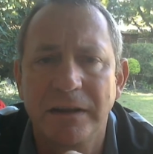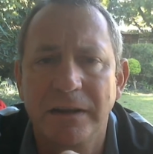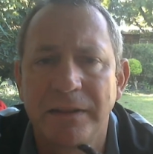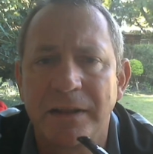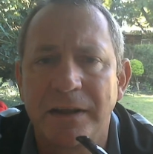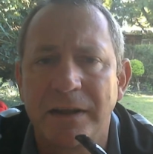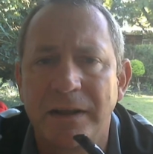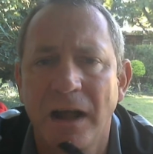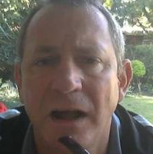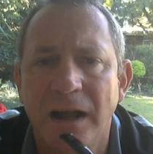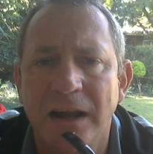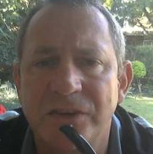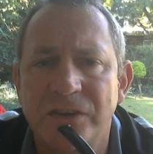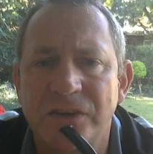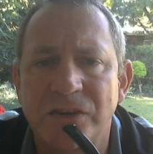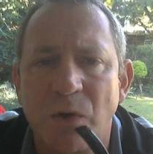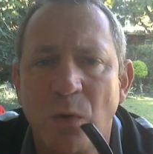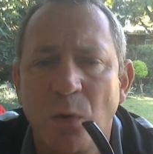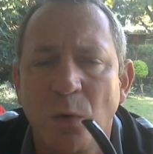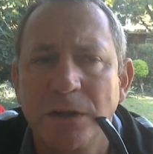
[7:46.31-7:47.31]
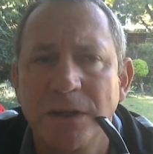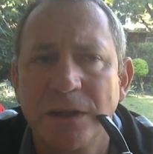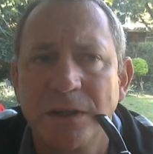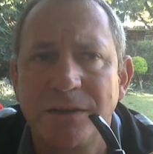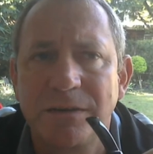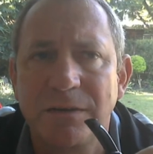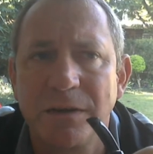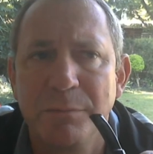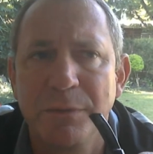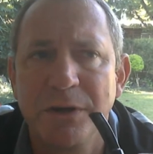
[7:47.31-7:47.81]
The guy just called it
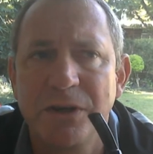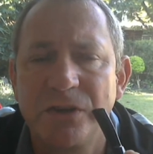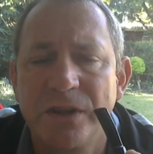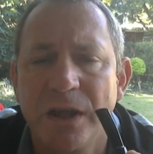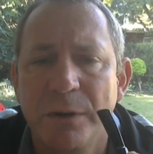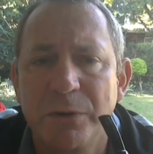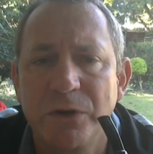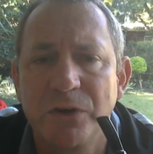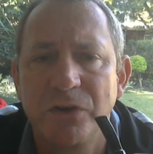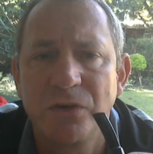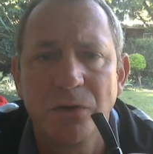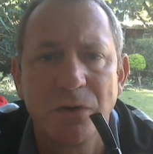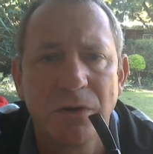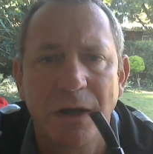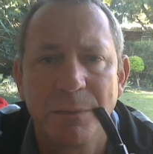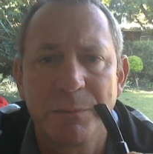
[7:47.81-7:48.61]
mix number 2.